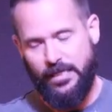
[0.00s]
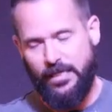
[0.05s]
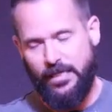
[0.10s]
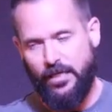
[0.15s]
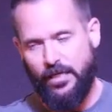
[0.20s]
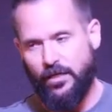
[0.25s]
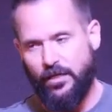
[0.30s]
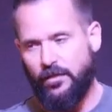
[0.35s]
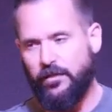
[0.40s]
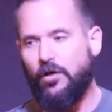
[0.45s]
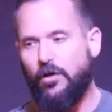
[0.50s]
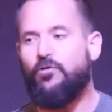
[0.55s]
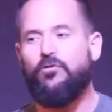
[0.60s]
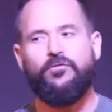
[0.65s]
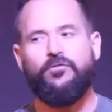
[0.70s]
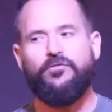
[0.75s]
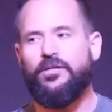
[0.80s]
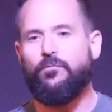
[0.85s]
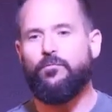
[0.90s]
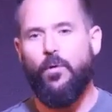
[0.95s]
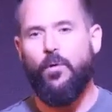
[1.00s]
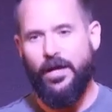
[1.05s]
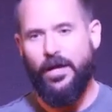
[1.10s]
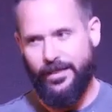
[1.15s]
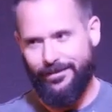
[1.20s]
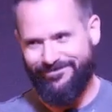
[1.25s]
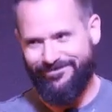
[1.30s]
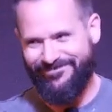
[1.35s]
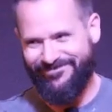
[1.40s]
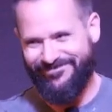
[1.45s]
clothed in
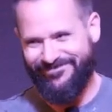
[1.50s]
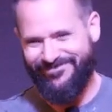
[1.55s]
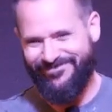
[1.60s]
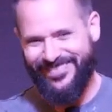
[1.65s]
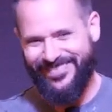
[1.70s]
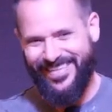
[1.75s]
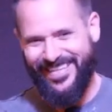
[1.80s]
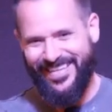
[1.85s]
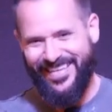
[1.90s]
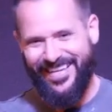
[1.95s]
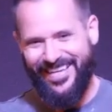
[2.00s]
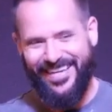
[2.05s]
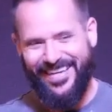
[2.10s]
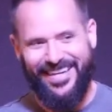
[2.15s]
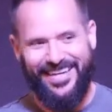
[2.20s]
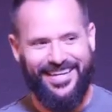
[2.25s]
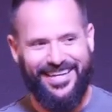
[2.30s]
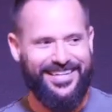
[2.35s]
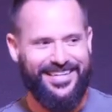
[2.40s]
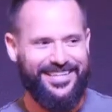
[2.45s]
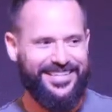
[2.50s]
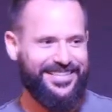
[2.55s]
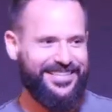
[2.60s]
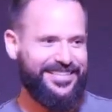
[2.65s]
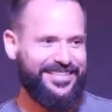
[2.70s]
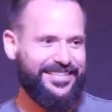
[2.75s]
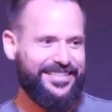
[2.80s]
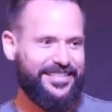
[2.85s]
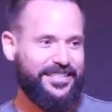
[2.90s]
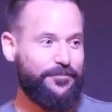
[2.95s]
white uh,
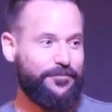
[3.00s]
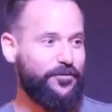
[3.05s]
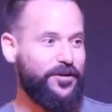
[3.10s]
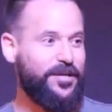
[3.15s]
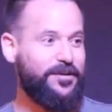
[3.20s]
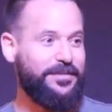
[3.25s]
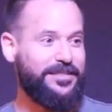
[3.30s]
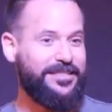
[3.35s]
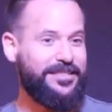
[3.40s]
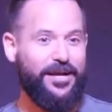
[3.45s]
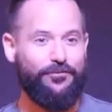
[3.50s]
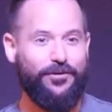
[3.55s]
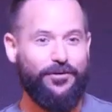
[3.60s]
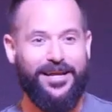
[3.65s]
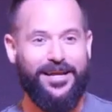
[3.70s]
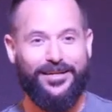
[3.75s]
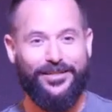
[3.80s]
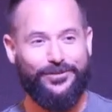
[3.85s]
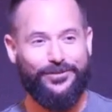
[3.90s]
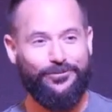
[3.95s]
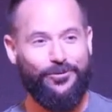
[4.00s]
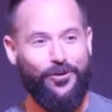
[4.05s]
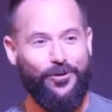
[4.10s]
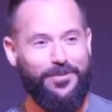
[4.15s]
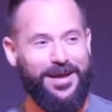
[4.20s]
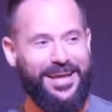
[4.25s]
except for him, he's got red on his robe,